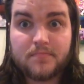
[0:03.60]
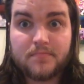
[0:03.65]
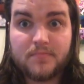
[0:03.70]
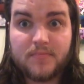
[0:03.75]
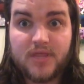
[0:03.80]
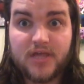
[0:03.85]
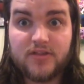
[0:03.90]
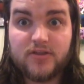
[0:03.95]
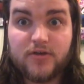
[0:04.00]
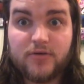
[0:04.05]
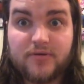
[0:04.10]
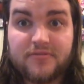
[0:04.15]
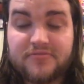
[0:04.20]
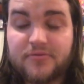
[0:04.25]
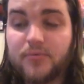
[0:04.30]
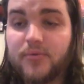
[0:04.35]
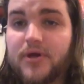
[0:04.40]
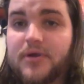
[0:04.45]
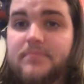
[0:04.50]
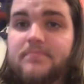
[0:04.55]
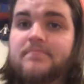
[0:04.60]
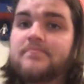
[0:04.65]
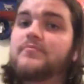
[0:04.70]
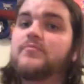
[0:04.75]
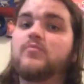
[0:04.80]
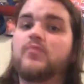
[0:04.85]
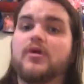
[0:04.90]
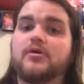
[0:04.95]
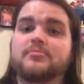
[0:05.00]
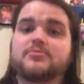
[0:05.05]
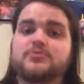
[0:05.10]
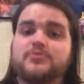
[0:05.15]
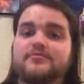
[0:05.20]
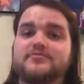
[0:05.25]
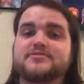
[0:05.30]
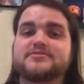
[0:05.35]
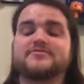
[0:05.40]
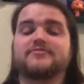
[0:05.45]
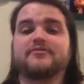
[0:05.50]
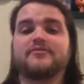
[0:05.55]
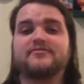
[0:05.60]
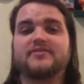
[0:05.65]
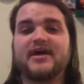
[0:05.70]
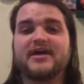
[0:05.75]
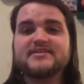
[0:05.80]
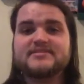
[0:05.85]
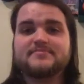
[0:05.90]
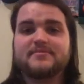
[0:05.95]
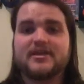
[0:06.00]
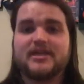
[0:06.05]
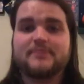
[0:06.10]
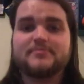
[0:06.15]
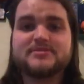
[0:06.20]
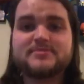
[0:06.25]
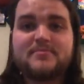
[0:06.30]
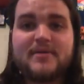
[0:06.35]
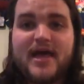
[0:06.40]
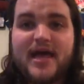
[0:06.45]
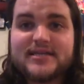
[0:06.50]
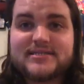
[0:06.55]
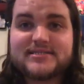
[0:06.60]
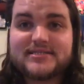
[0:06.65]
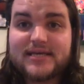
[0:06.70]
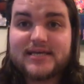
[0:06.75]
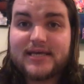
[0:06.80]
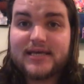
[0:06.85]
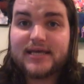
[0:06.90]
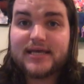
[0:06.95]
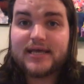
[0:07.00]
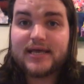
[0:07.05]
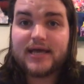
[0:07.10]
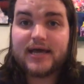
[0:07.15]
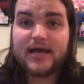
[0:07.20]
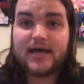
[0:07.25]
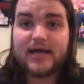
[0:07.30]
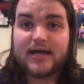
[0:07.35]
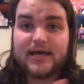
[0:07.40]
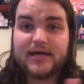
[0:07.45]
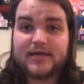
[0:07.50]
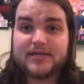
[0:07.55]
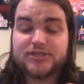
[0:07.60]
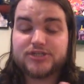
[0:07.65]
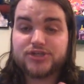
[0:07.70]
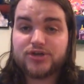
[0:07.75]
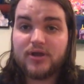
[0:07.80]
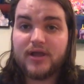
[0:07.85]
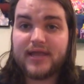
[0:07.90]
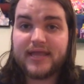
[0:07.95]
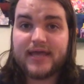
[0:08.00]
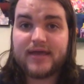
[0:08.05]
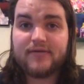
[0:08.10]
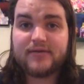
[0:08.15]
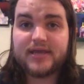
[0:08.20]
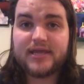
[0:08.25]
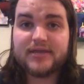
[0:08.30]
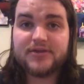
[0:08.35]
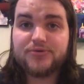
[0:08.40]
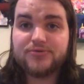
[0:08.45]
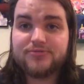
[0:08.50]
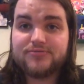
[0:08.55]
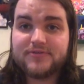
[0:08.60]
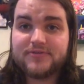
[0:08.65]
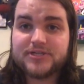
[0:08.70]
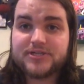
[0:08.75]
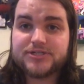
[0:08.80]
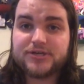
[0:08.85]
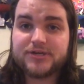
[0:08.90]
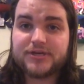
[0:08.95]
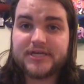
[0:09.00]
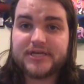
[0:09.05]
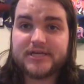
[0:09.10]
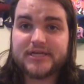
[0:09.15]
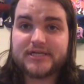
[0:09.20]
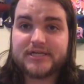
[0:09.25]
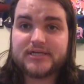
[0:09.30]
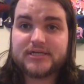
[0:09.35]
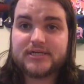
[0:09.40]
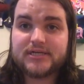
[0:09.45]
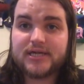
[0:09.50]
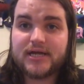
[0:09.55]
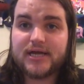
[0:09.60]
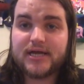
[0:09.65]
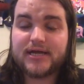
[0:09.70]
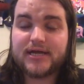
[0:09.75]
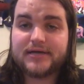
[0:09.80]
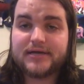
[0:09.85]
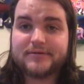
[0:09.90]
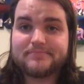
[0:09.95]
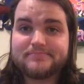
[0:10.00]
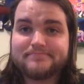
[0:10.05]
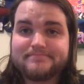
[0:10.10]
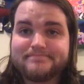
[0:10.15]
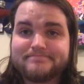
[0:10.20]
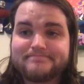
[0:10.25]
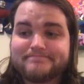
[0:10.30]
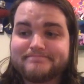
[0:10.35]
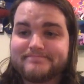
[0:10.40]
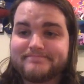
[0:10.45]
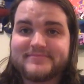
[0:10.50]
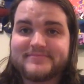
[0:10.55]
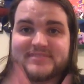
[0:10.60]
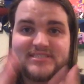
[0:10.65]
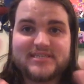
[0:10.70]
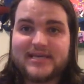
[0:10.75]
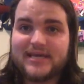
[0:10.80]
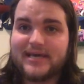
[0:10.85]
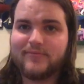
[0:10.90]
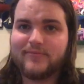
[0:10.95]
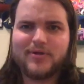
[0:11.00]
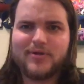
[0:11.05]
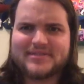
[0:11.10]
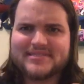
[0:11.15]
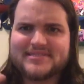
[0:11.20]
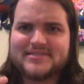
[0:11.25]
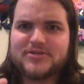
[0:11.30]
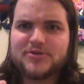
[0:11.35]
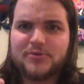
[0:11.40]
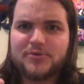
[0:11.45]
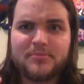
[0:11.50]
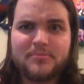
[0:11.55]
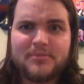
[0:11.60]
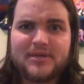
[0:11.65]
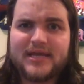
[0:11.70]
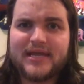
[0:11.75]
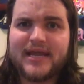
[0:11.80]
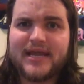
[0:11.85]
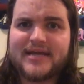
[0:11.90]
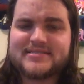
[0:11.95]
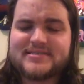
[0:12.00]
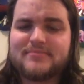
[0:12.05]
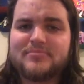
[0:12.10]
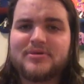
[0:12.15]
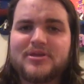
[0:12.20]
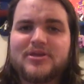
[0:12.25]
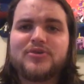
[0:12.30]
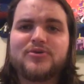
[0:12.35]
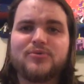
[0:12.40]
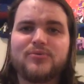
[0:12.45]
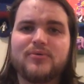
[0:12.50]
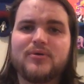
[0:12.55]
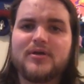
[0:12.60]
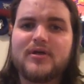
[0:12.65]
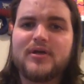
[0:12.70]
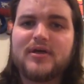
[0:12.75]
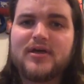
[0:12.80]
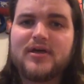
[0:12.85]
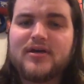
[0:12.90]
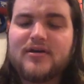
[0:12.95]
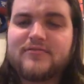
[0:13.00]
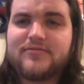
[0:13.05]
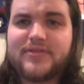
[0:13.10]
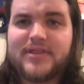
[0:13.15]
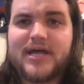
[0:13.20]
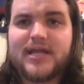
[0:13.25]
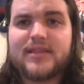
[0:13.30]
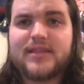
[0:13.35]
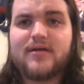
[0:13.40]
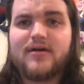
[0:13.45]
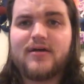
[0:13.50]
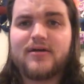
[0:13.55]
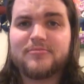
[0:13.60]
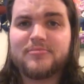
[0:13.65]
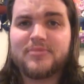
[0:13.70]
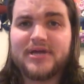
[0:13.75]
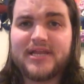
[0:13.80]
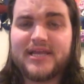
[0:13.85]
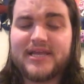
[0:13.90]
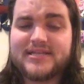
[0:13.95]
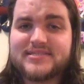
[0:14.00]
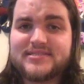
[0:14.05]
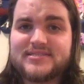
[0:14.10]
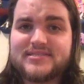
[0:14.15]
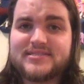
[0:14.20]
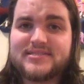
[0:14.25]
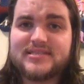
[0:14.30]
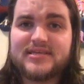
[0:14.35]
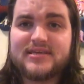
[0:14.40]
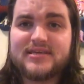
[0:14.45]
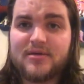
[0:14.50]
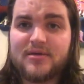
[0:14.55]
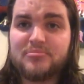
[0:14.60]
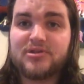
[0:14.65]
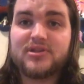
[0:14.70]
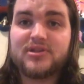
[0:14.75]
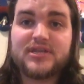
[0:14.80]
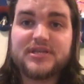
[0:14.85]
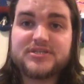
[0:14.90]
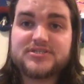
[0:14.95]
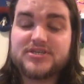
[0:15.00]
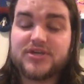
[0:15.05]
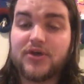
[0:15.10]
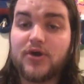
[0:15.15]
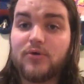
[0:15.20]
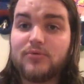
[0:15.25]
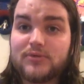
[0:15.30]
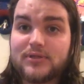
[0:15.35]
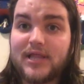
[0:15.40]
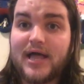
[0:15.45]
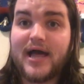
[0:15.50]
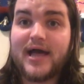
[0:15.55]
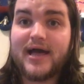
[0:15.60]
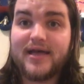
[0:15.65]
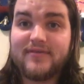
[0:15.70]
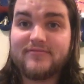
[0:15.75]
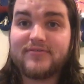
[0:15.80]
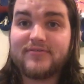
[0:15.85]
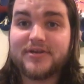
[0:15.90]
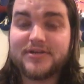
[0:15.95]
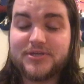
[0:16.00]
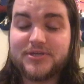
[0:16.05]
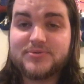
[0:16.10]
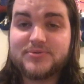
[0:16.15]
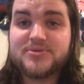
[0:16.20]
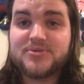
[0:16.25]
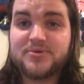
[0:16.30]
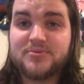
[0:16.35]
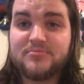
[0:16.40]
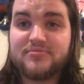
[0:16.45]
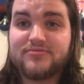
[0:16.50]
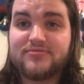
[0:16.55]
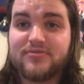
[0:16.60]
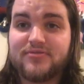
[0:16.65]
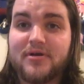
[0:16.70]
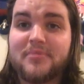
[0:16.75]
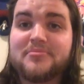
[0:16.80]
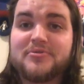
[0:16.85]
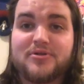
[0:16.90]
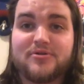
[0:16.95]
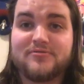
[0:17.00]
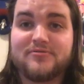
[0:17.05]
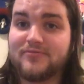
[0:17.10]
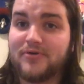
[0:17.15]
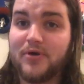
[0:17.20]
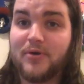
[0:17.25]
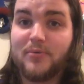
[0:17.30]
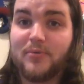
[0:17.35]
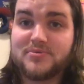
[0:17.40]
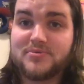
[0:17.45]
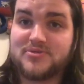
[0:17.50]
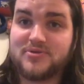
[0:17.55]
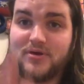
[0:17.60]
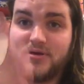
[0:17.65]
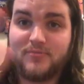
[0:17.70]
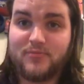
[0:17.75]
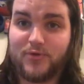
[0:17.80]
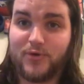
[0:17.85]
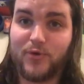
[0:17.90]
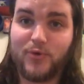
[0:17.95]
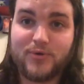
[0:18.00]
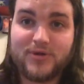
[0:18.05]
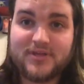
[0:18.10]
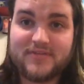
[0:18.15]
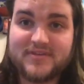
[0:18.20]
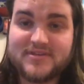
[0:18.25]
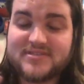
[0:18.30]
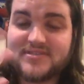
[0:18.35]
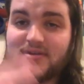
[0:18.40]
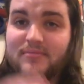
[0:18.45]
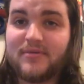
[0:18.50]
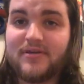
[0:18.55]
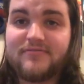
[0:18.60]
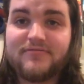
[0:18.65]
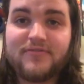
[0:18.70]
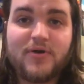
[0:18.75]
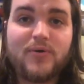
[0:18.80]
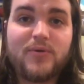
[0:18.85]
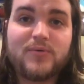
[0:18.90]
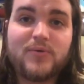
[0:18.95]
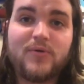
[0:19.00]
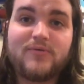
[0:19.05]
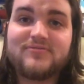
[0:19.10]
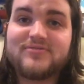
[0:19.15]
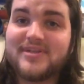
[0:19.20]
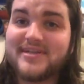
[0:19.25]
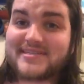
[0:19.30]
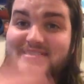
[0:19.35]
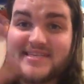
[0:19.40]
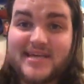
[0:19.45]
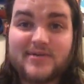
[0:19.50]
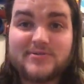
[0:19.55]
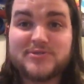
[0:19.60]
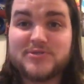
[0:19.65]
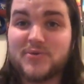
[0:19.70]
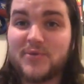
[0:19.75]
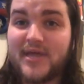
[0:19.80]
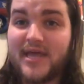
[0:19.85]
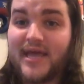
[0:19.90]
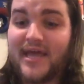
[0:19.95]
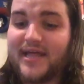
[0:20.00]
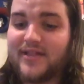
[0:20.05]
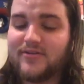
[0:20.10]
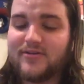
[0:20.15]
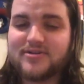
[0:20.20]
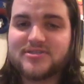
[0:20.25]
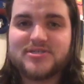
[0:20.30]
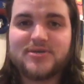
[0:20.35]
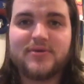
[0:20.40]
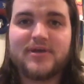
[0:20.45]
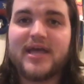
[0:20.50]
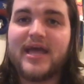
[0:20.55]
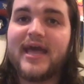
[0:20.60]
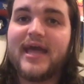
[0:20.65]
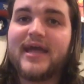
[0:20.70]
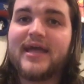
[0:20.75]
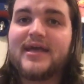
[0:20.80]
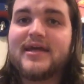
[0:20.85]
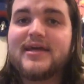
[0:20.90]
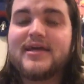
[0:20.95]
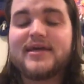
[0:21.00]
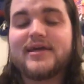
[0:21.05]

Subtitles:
Hello everyone, welcome to A Fistful of Dice. My name is Matt. Trying out a new feature here. Well, it's new to me, it hasn't been new for that long, but it's the ability to go live on YouTube from your phone. So I'm recording this on my phone, hopefully it sounds okay, looks okay.